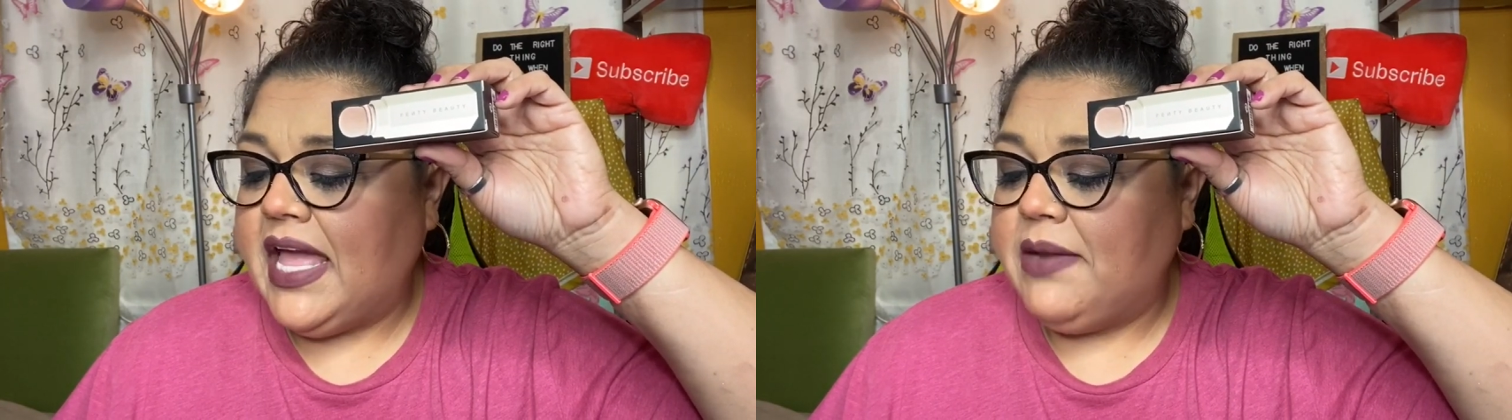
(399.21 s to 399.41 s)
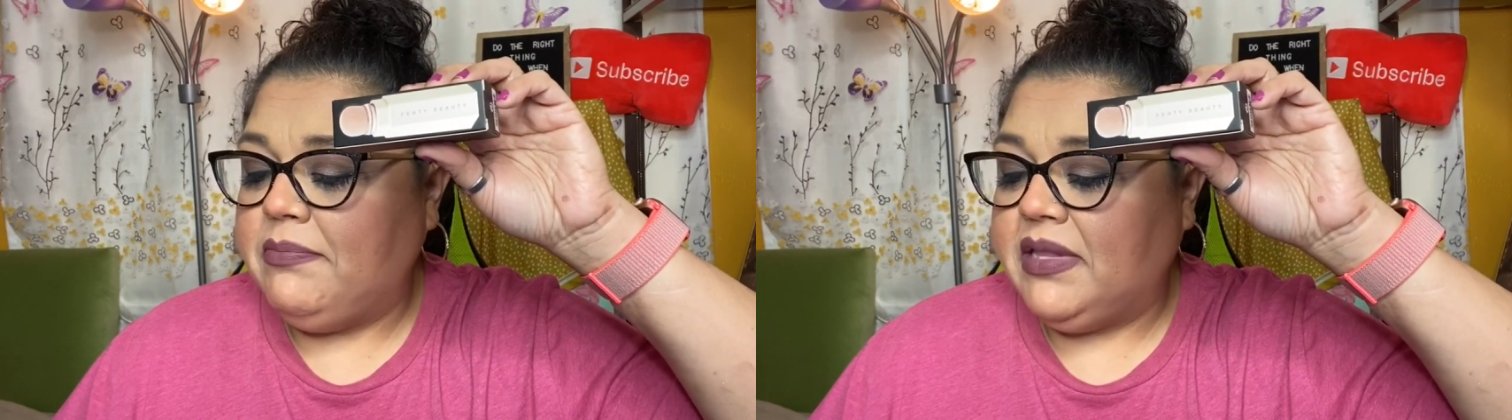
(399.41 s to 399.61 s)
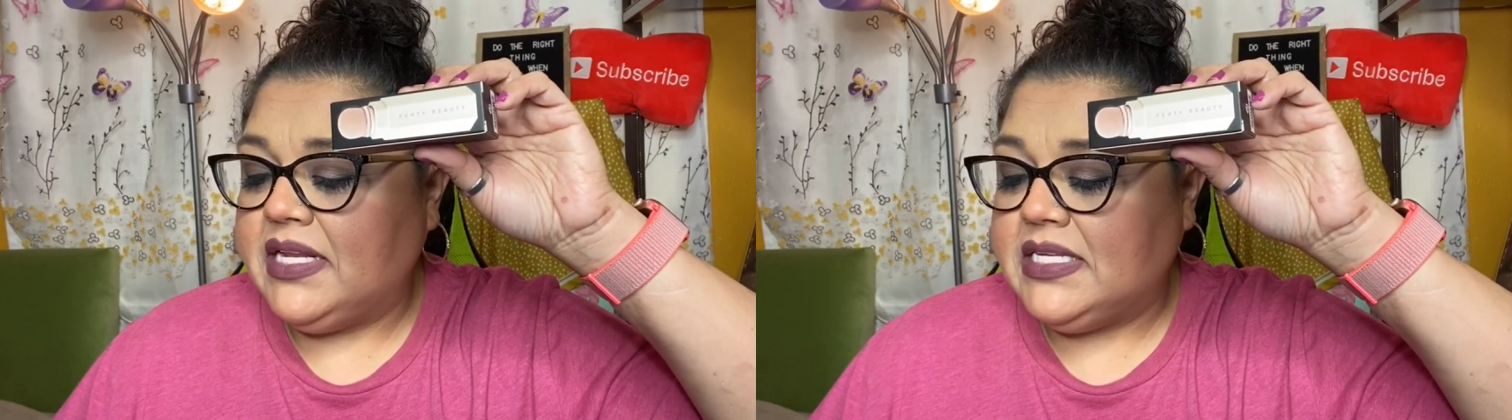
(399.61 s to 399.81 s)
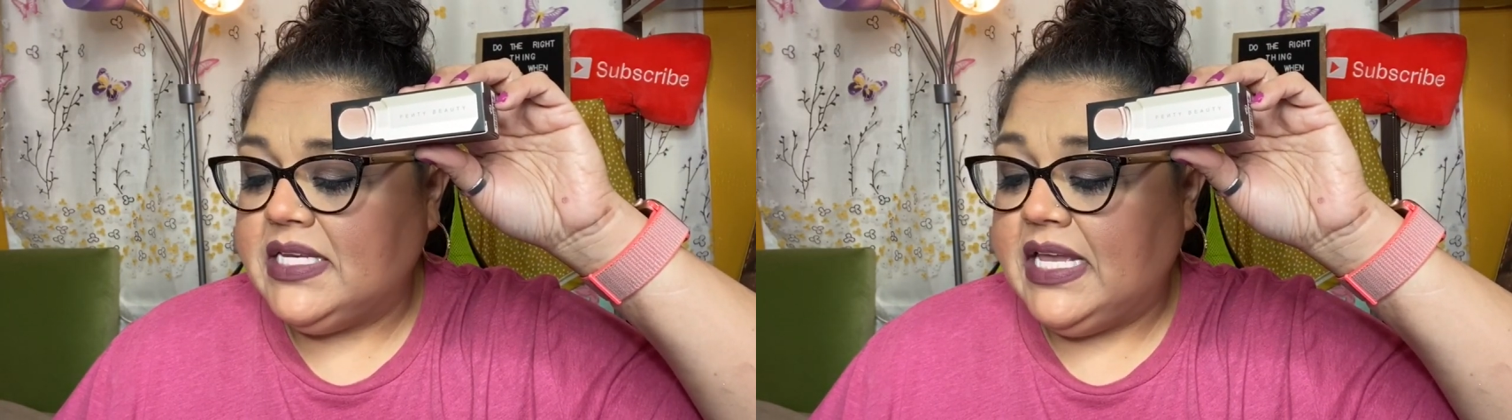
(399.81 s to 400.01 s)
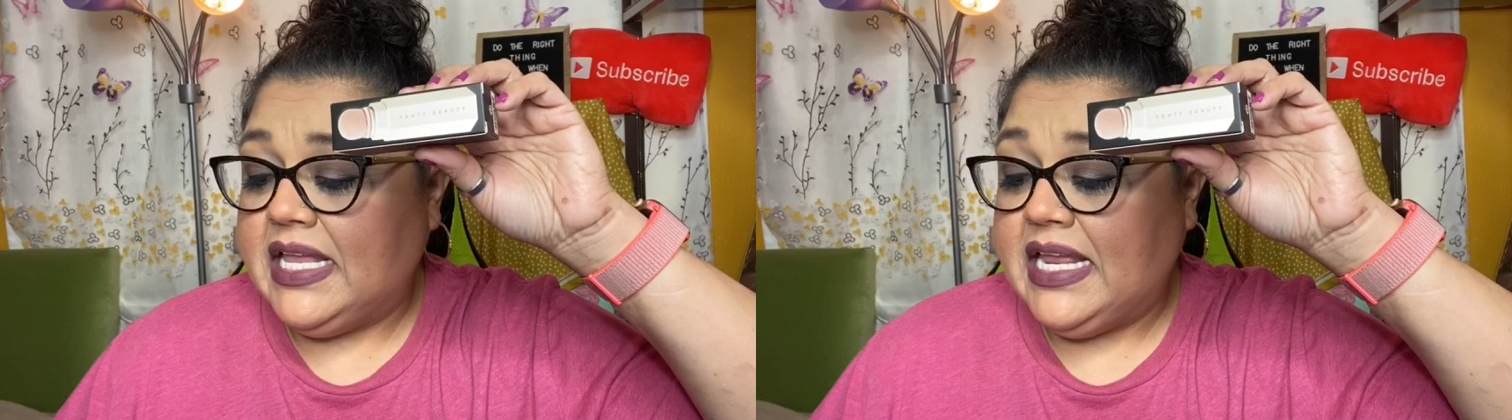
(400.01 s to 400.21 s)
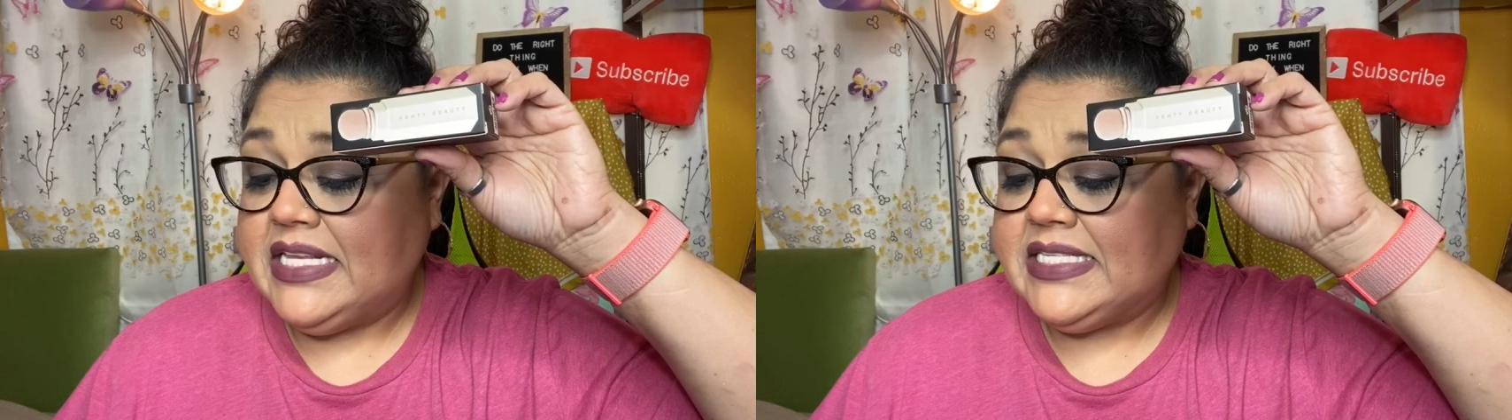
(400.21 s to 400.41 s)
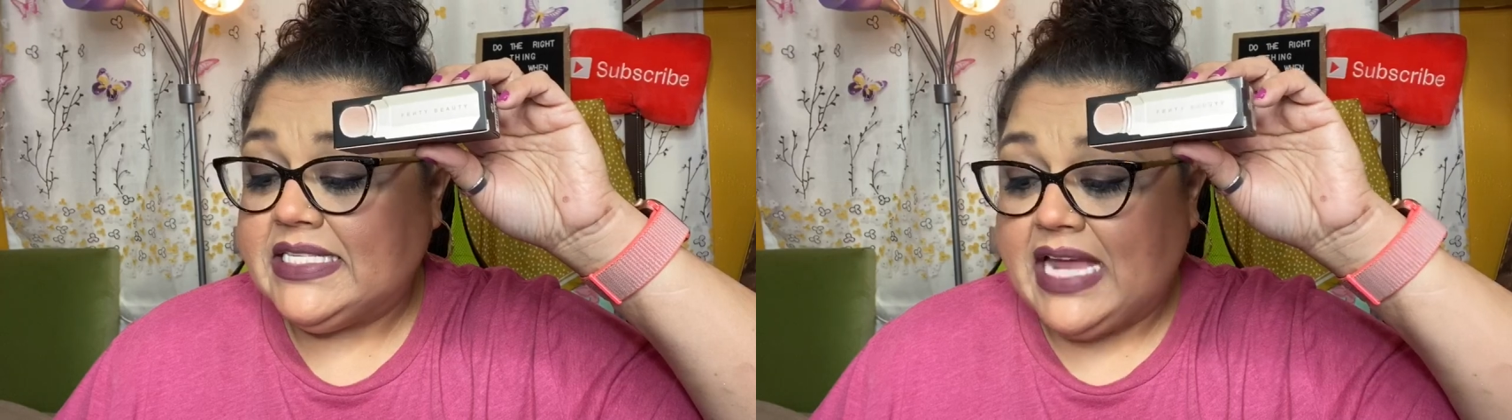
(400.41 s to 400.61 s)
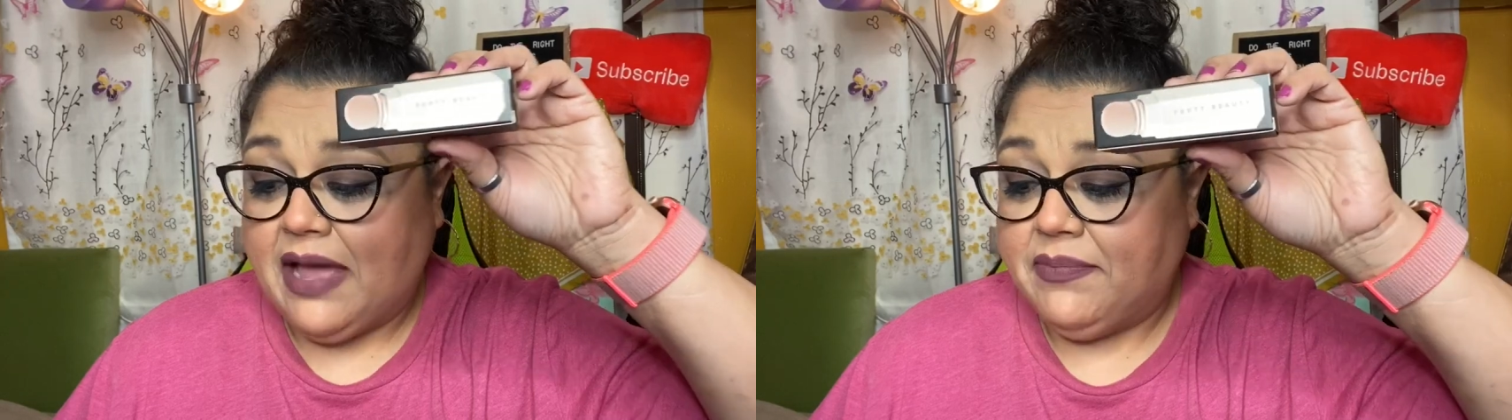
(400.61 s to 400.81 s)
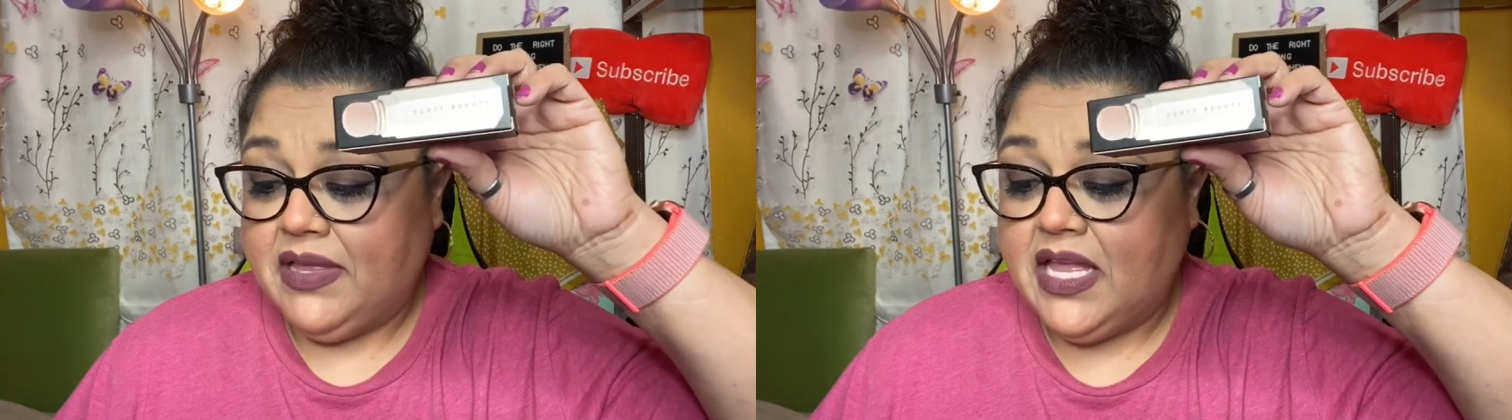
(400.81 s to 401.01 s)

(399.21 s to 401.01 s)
and blending in a snap.